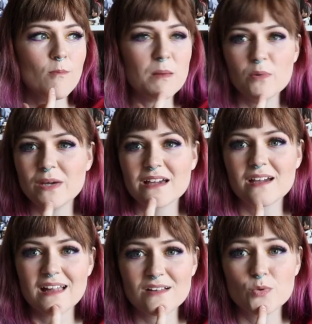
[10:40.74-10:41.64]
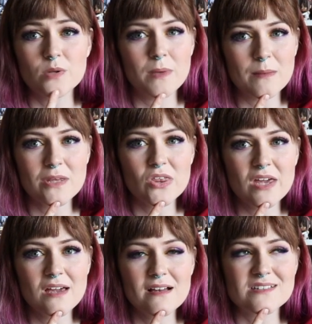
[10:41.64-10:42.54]
maybe we can connect with the baby
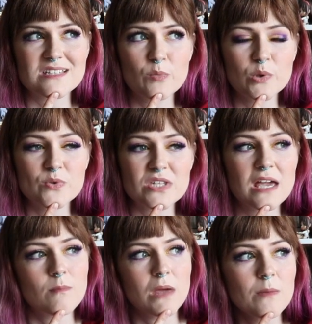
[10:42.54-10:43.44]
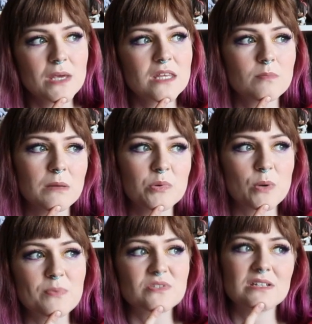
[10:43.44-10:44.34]
thing. Because someone was like, maybe the baby
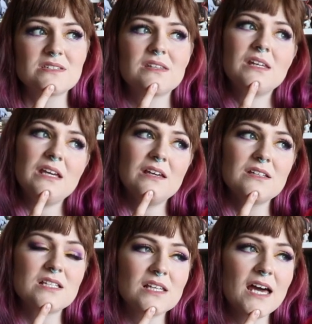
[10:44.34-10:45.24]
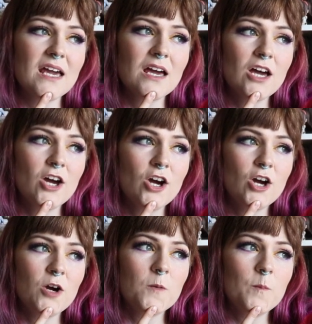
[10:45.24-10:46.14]
represents the need to, like,
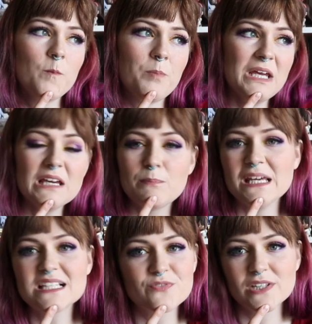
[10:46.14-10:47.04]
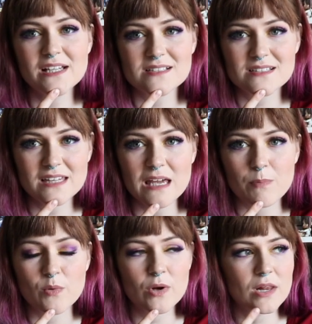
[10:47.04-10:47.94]
be peacefully
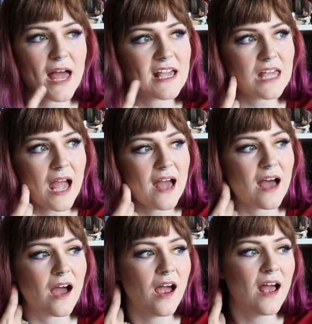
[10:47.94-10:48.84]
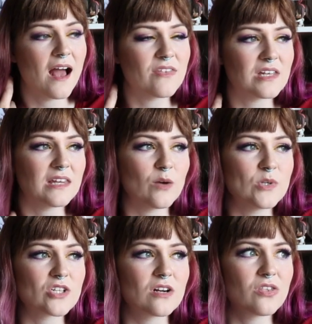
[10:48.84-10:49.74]
asleep. And we were like, yeah. And then, like,
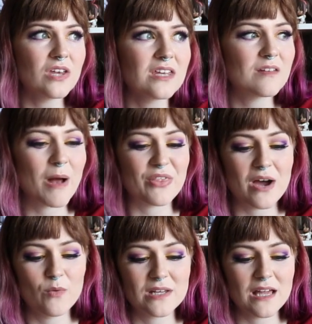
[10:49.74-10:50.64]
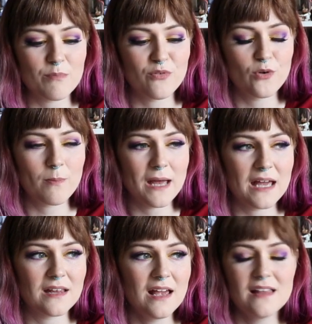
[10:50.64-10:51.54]
we started thinking about that one night before
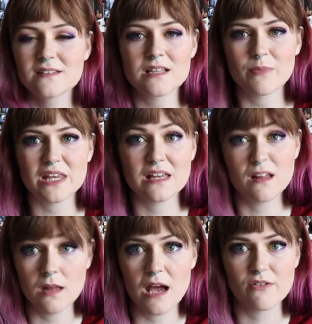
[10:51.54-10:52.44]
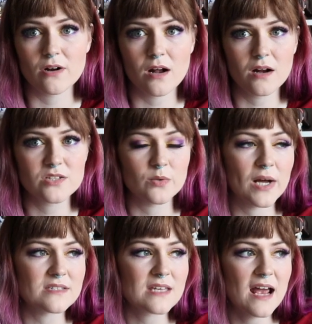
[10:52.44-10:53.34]
bed. was something that had never occurred to
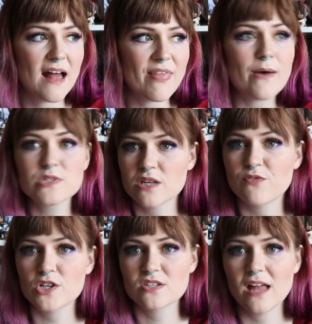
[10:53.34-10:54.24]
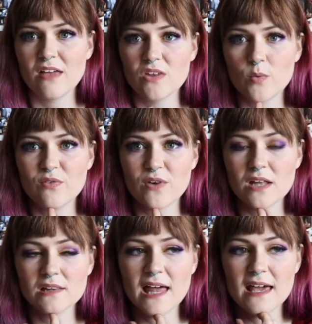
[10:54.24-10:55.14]
us. And that was the first night that we
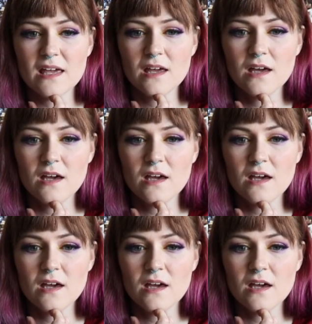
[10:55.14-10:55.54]
felt, like,